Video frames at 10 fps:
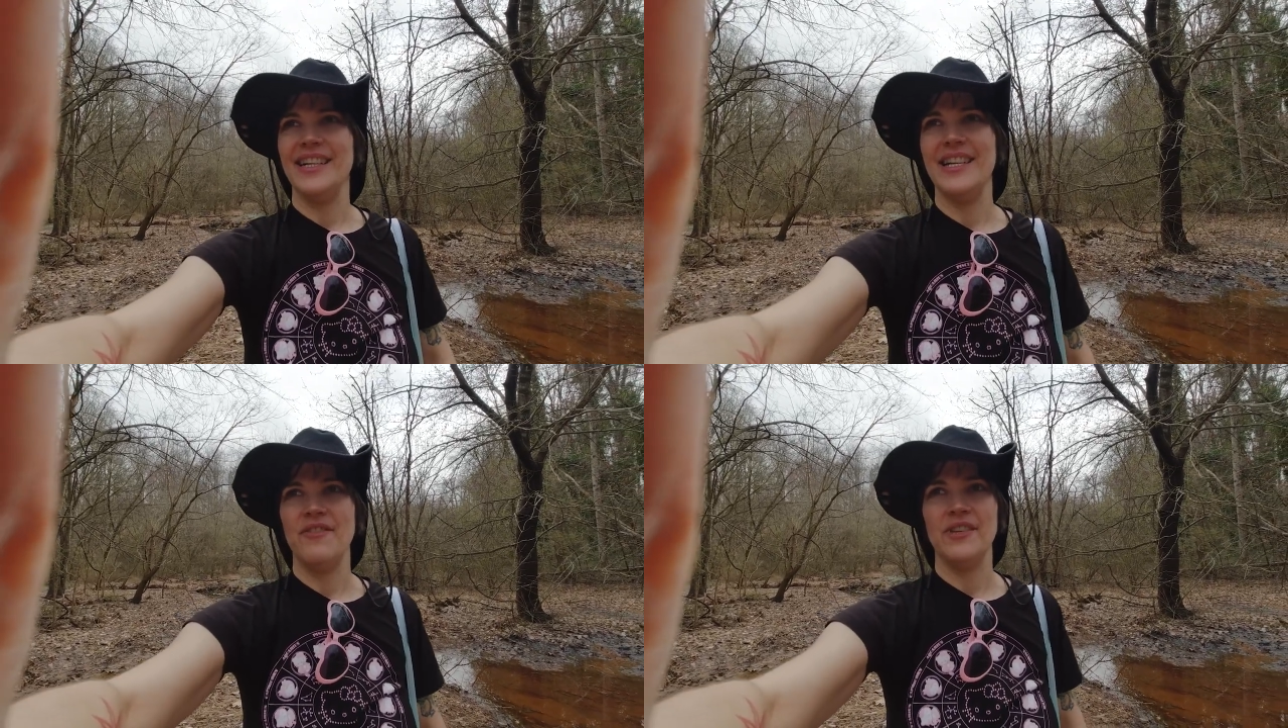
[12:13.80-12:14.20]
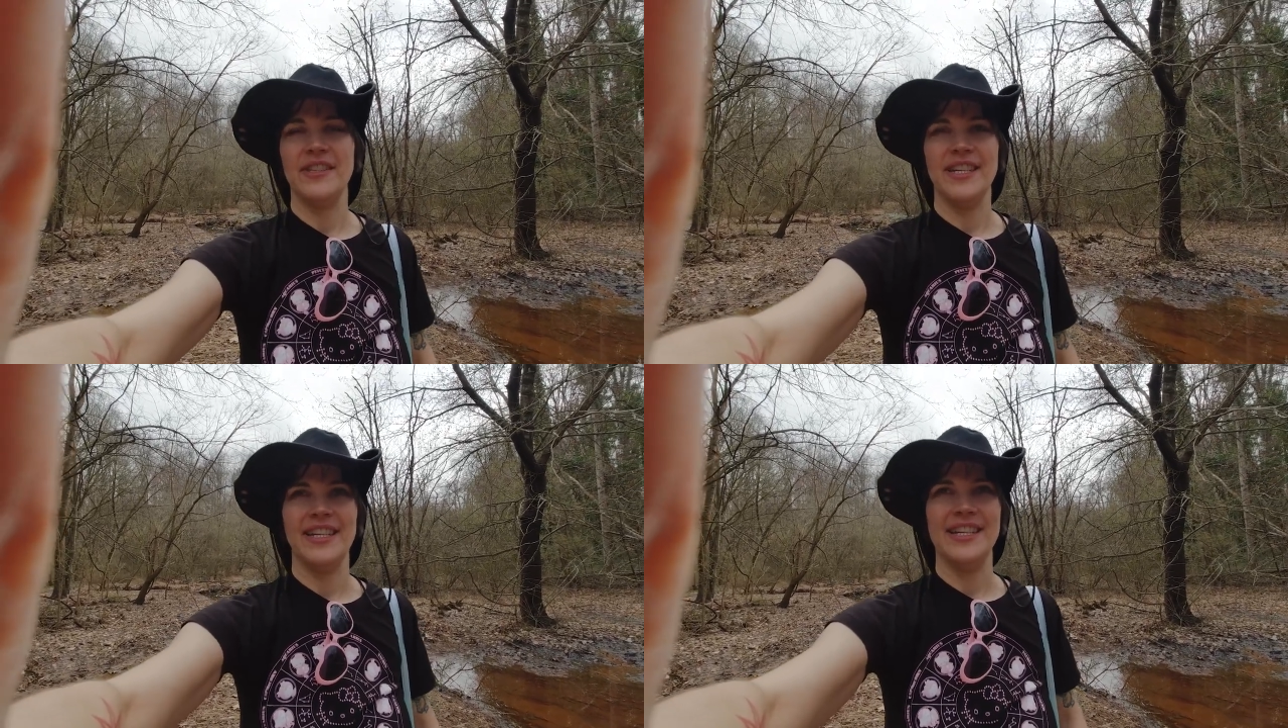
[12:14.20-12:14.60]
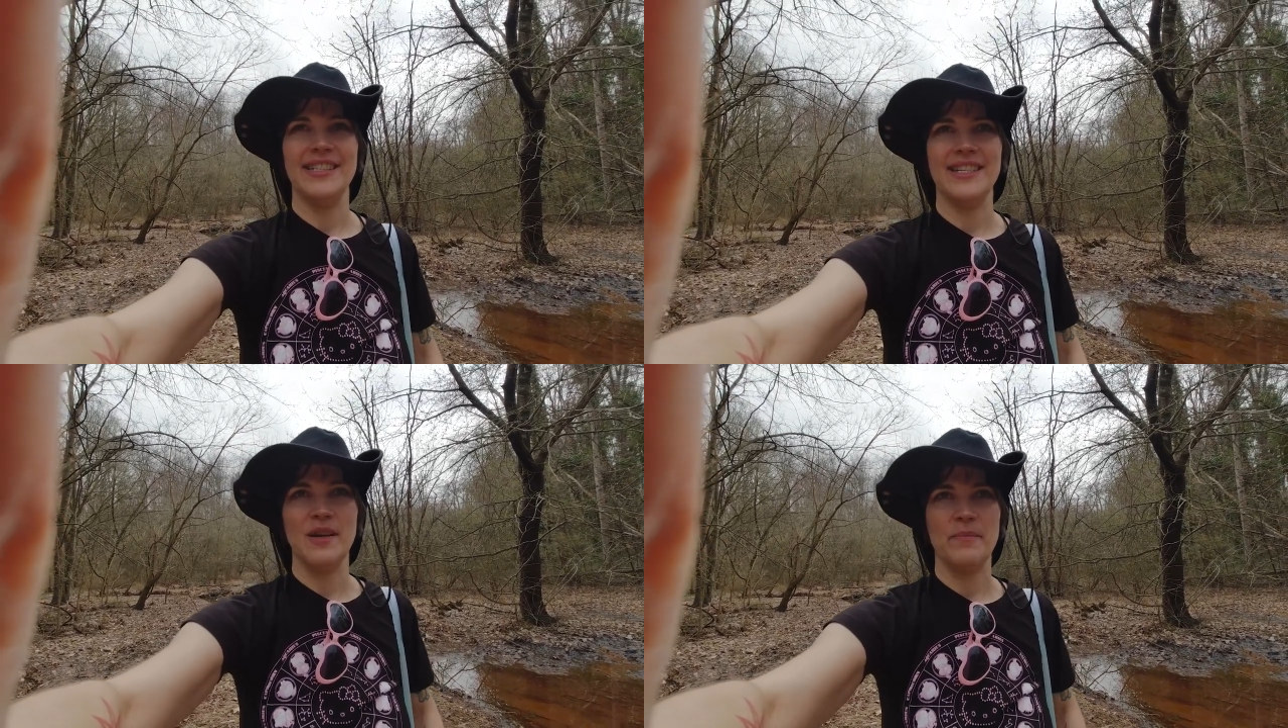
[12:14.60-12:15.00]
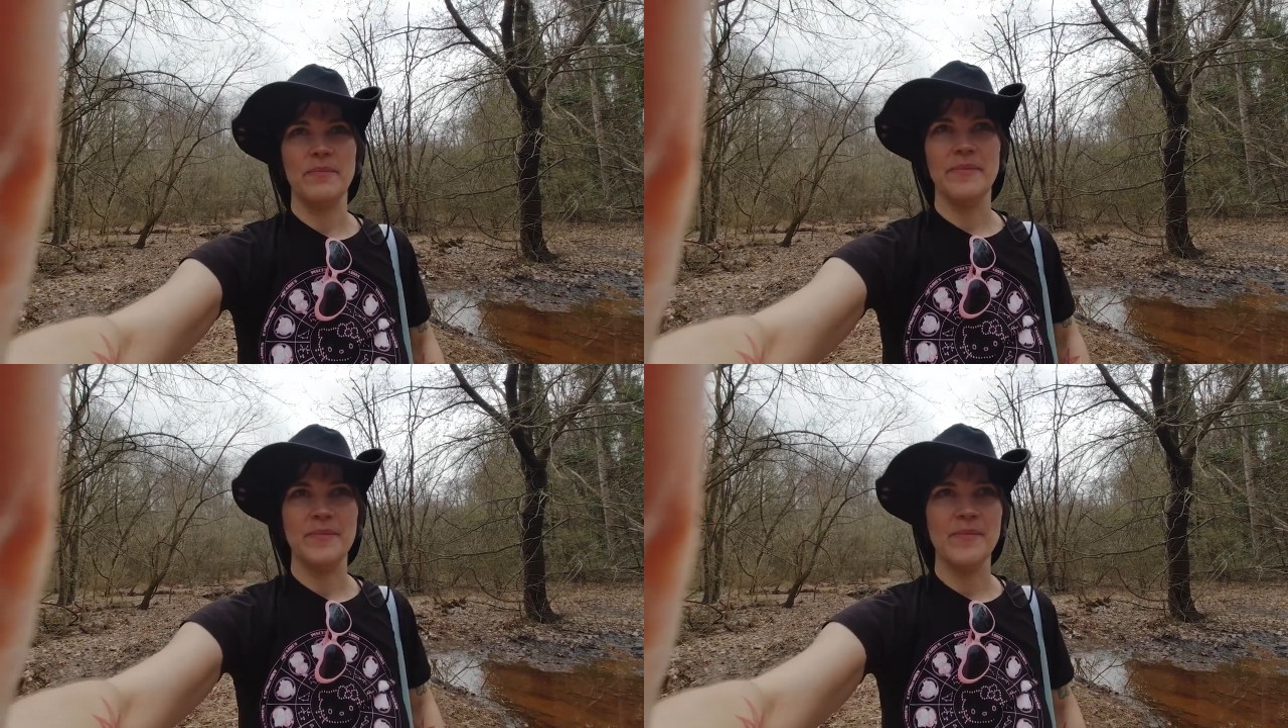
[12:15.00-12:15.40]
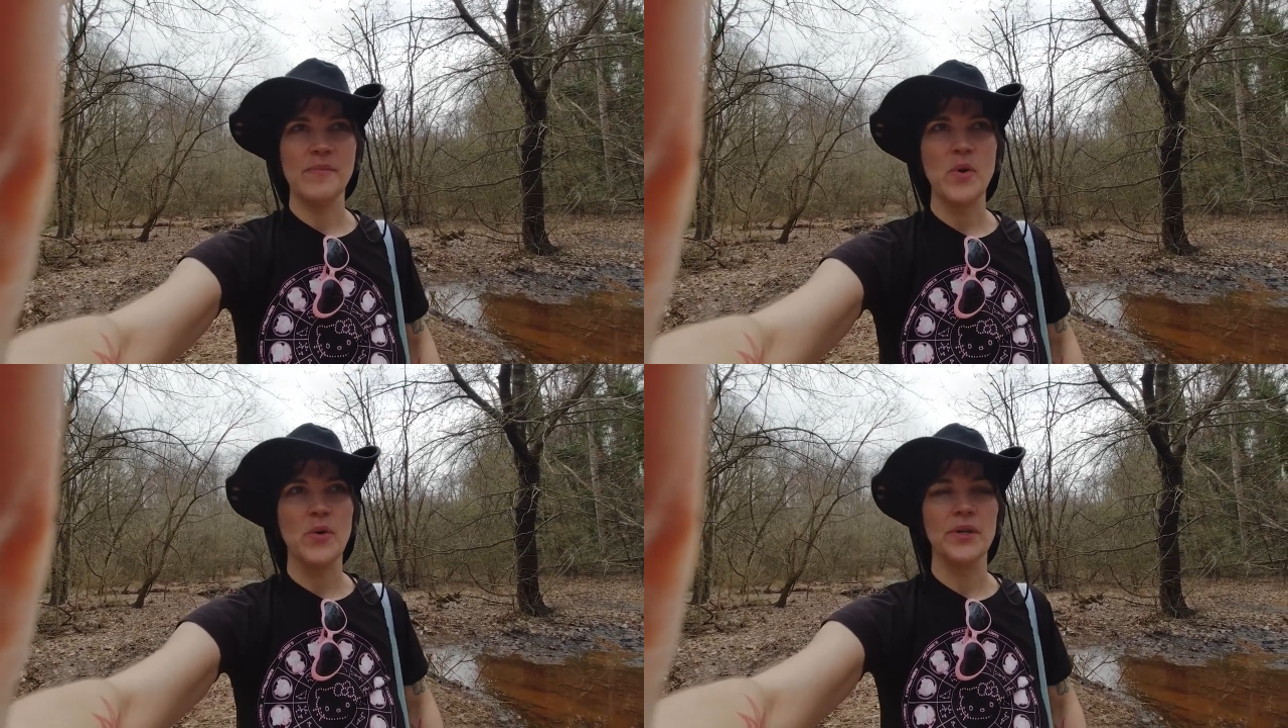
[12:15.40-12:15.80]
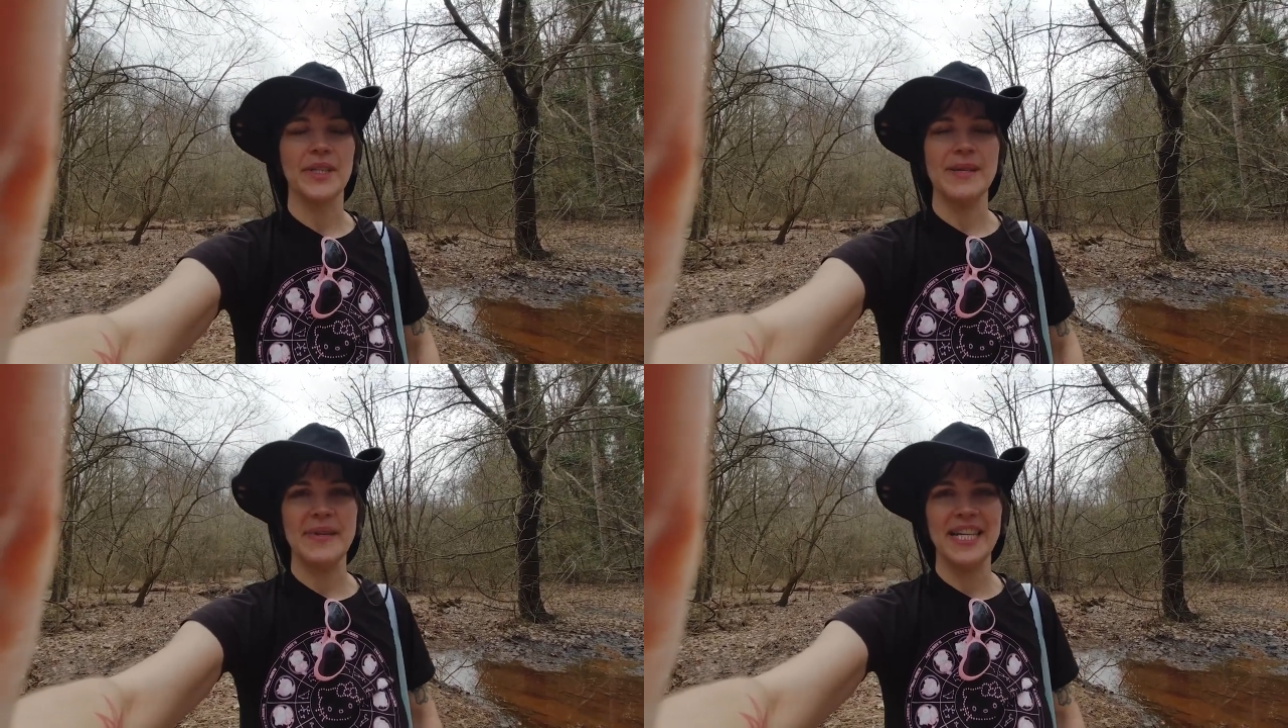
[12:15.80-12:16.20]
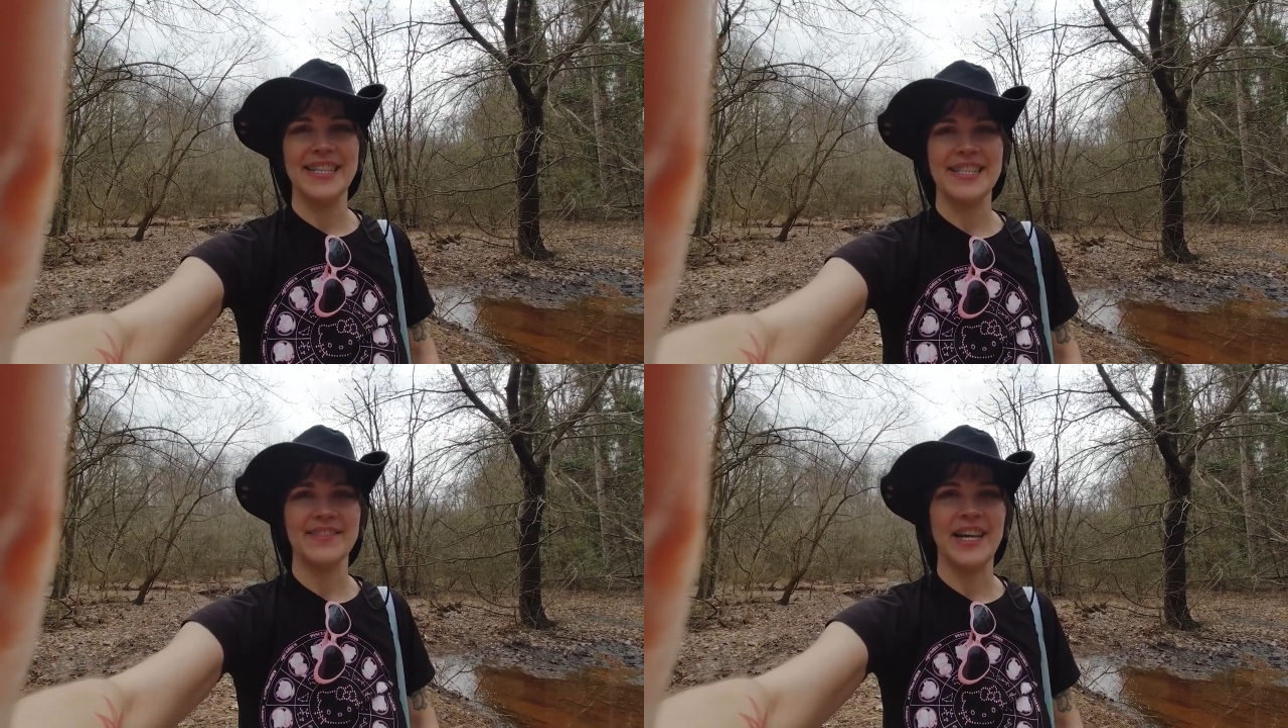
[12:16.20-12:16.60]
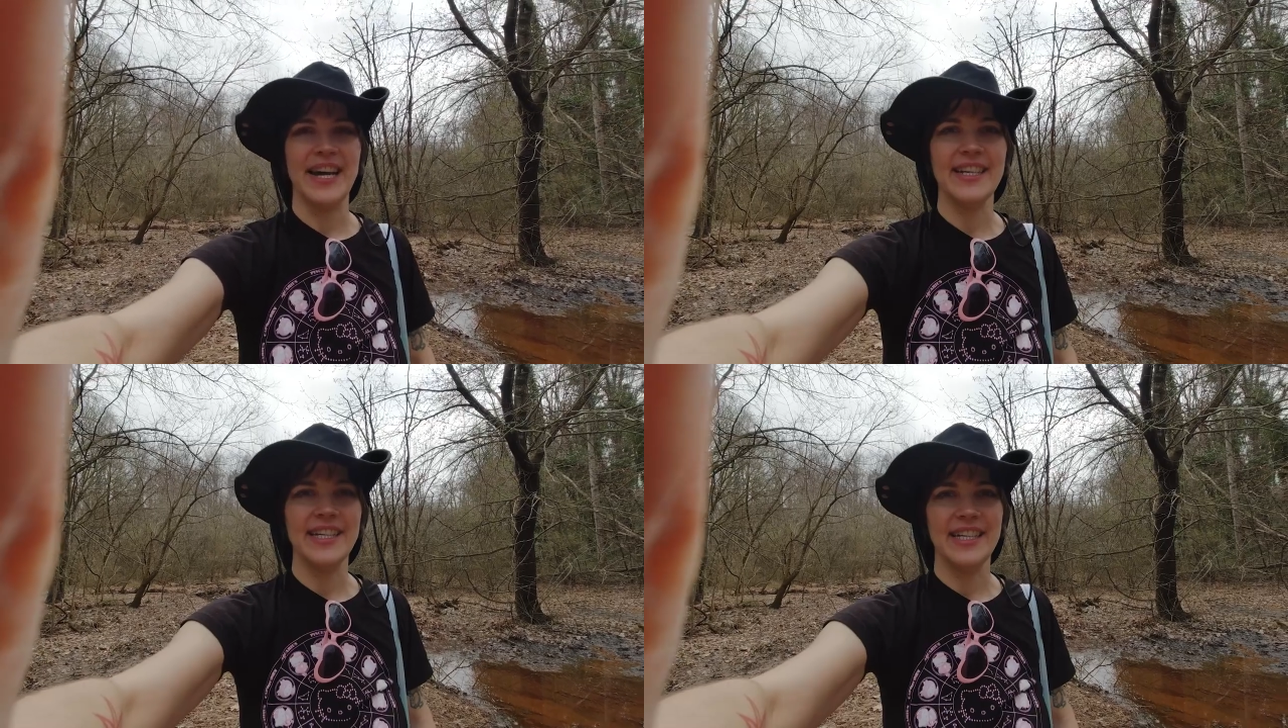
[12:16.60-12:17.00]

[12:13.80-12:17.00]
and everything ends up poorly because of that.